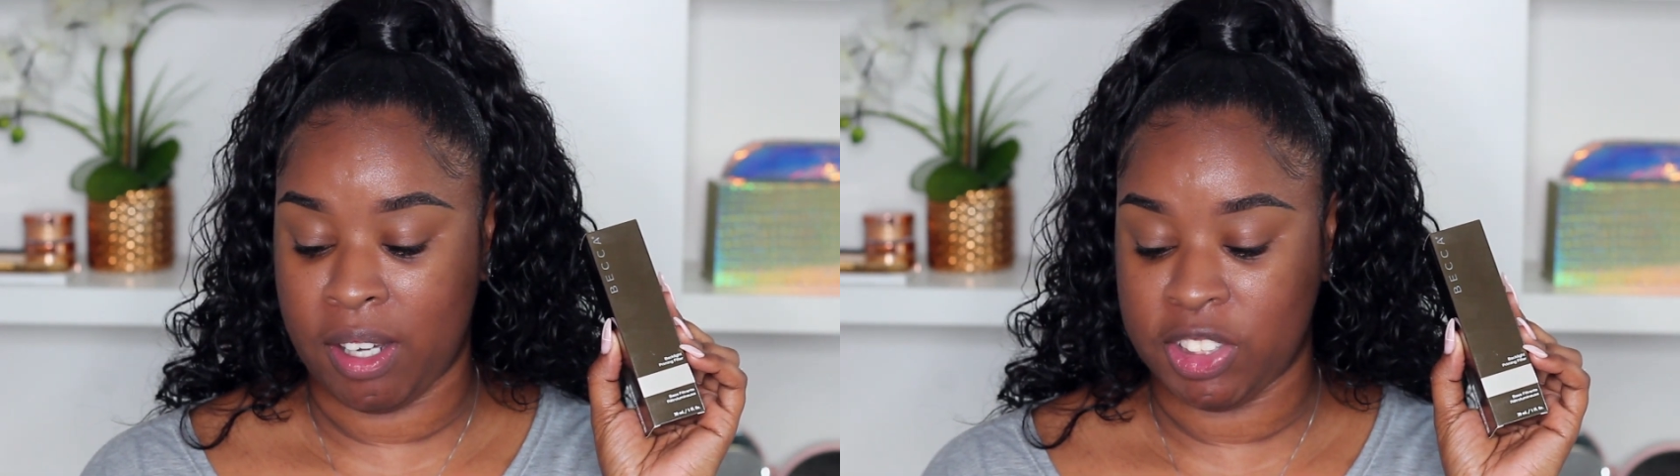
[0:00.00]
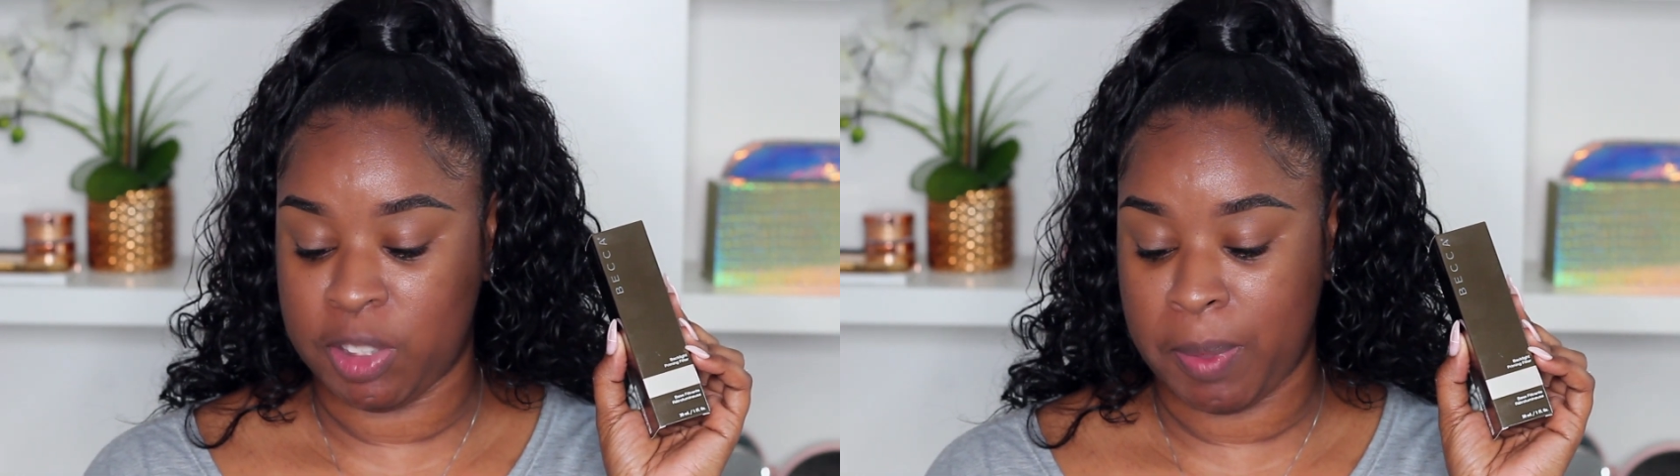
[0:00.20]

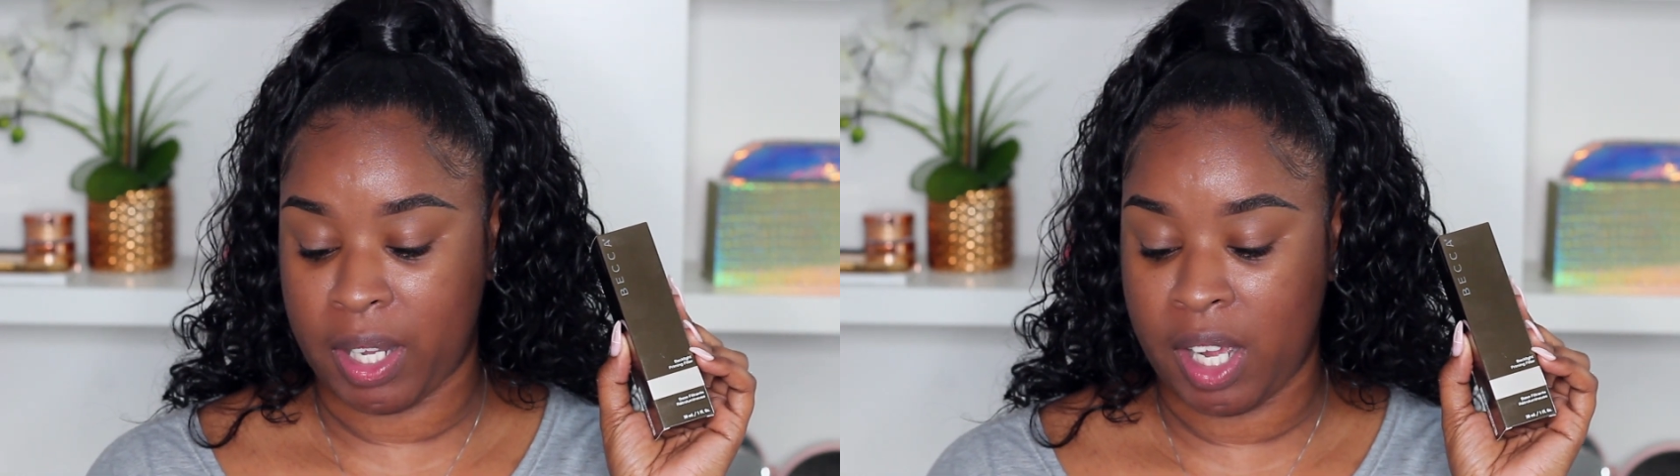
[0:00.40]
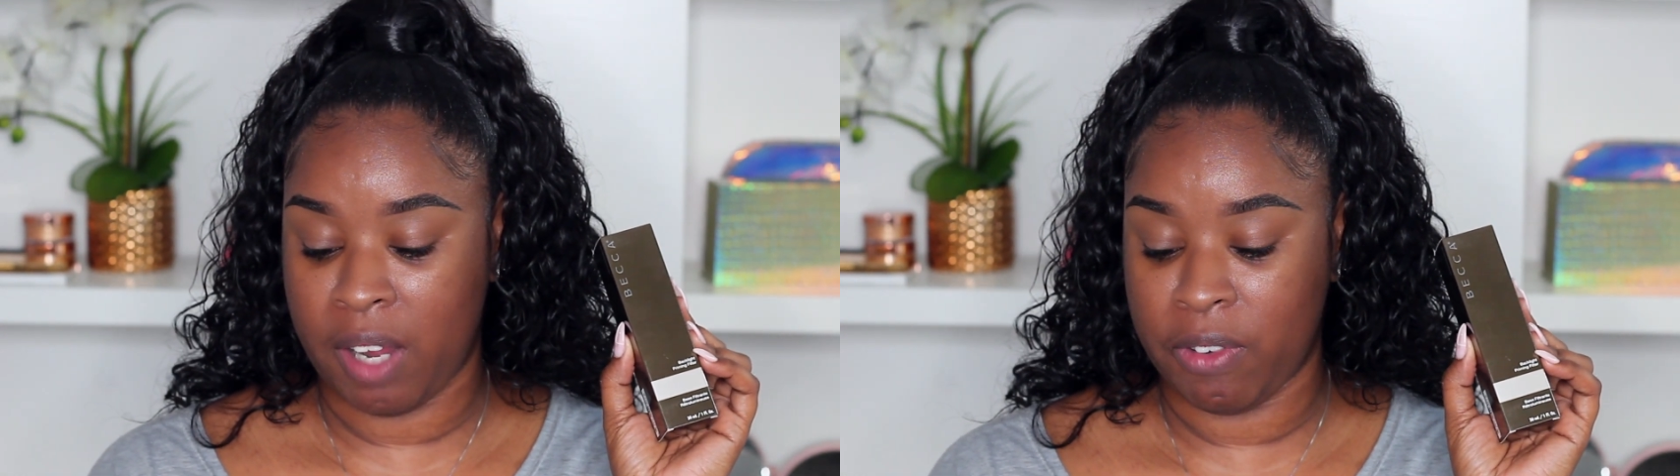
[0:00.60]

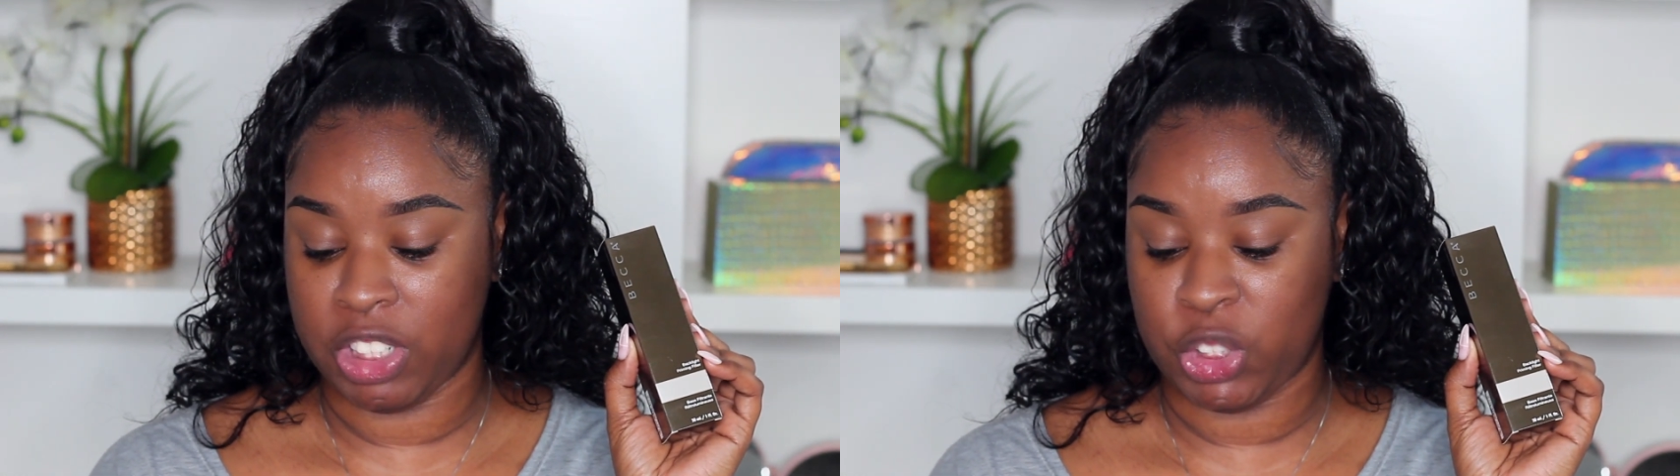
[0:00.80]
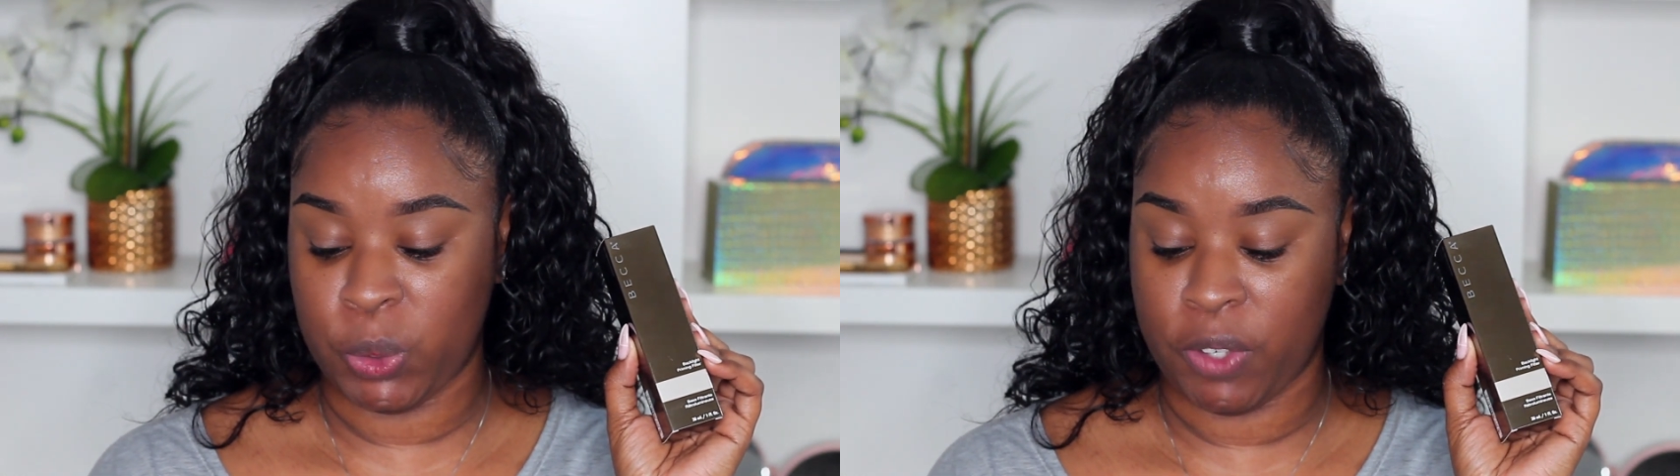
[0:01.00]
Ultimate
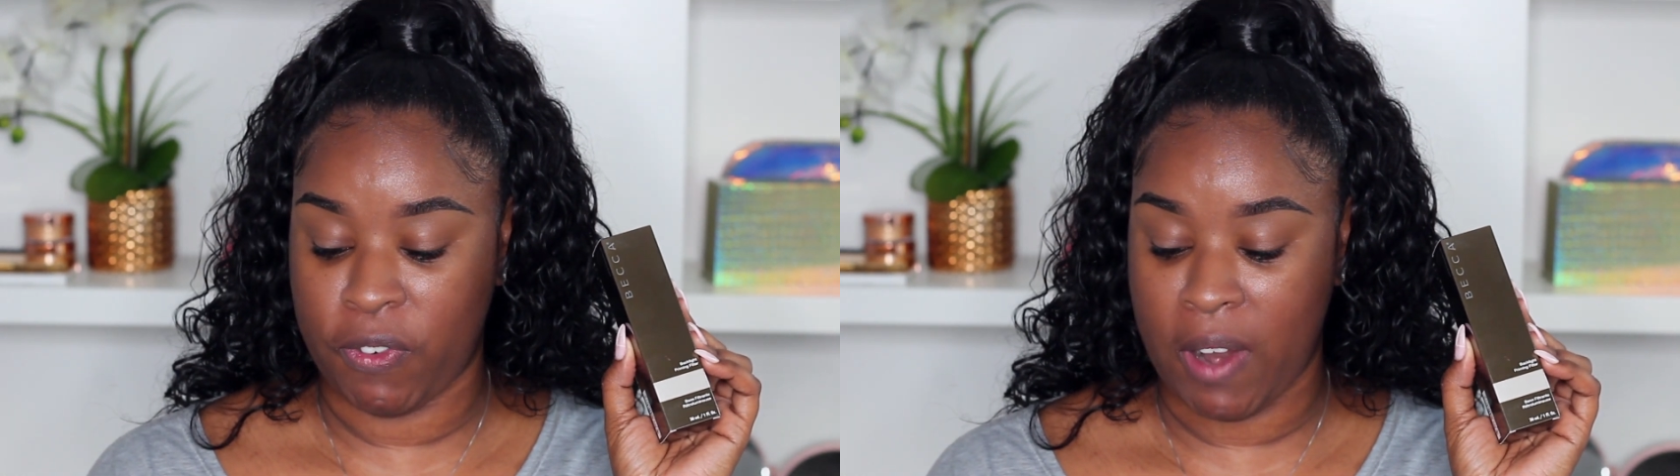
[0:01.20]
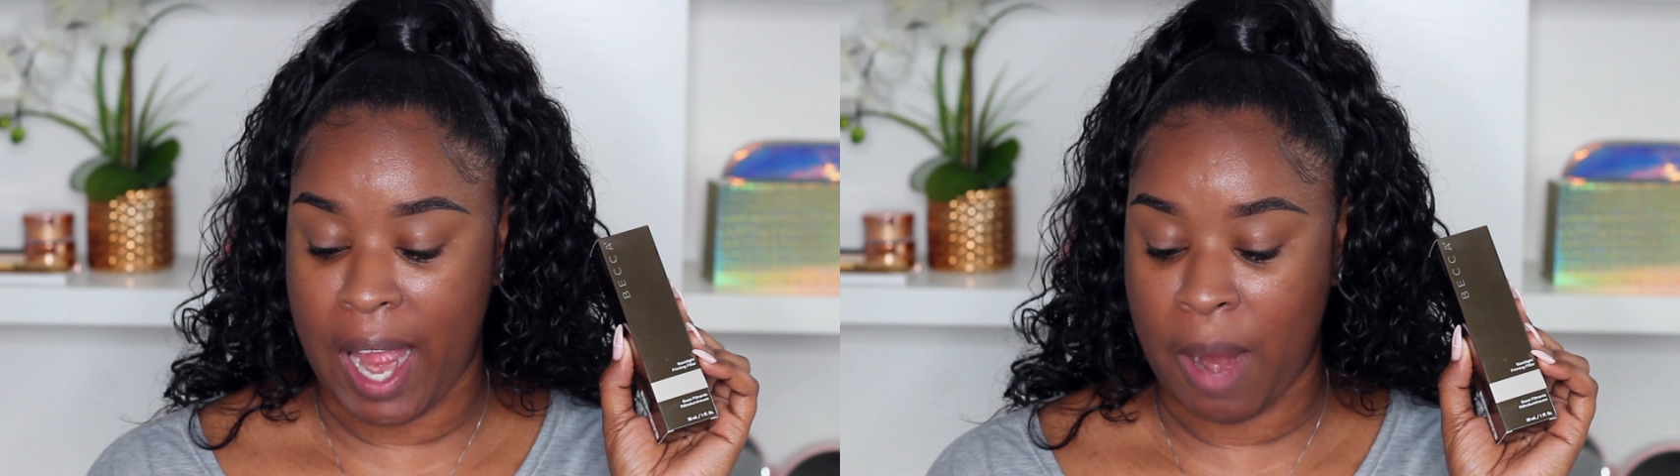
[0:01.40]
Coverage
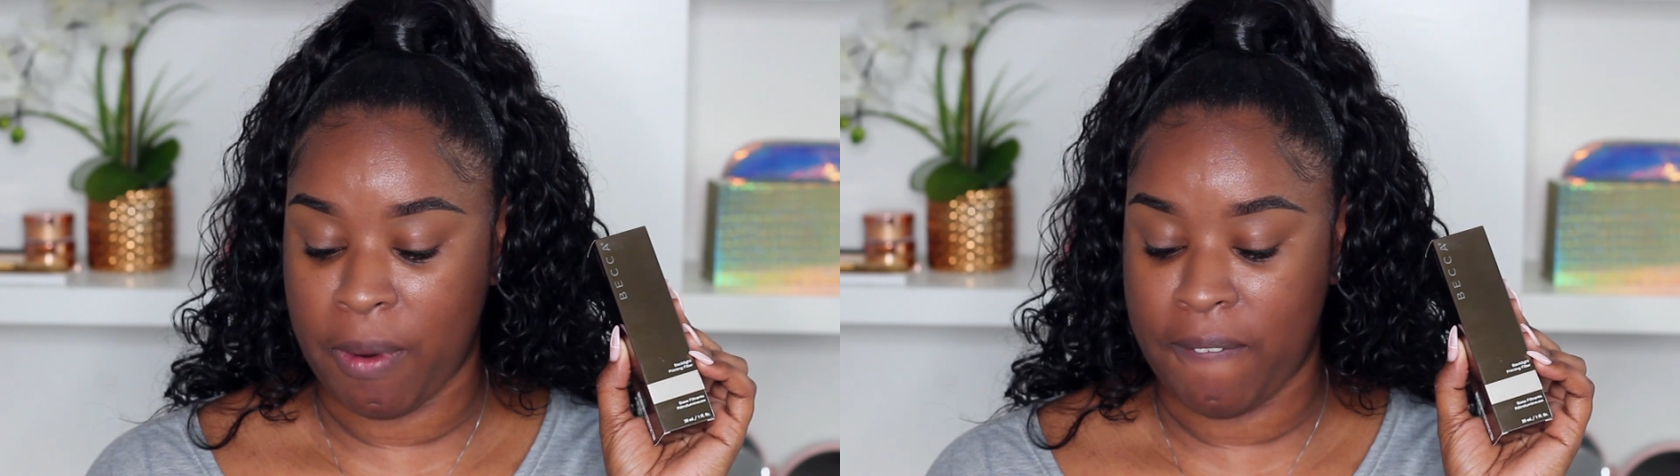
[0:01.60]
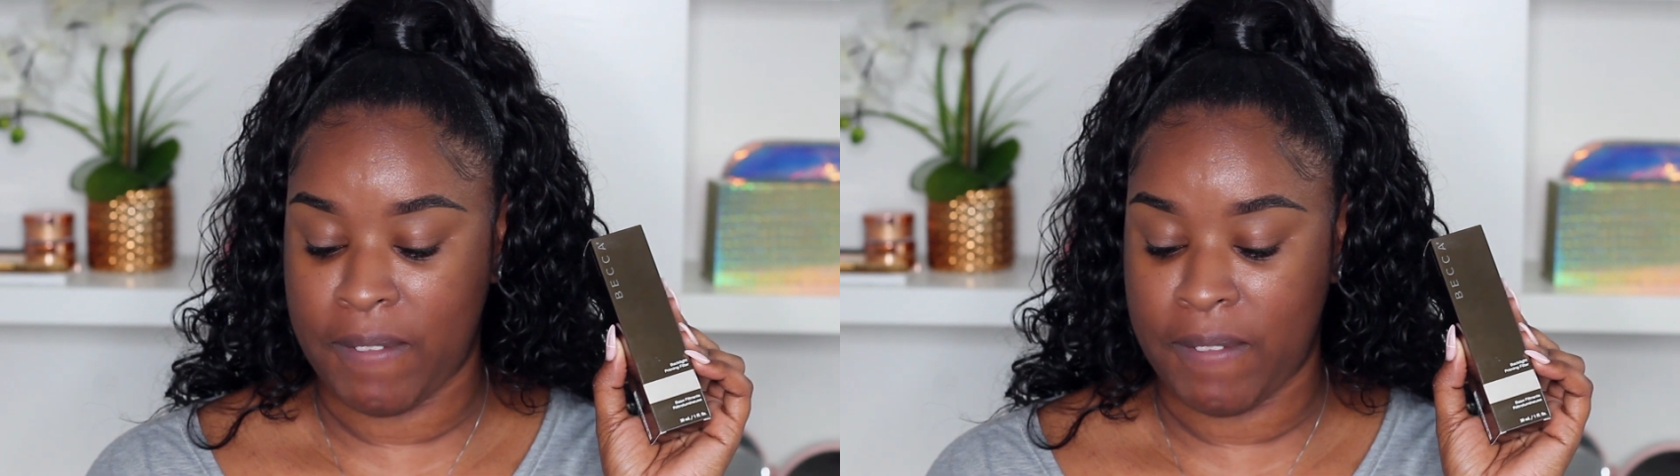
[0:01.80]
24-Hour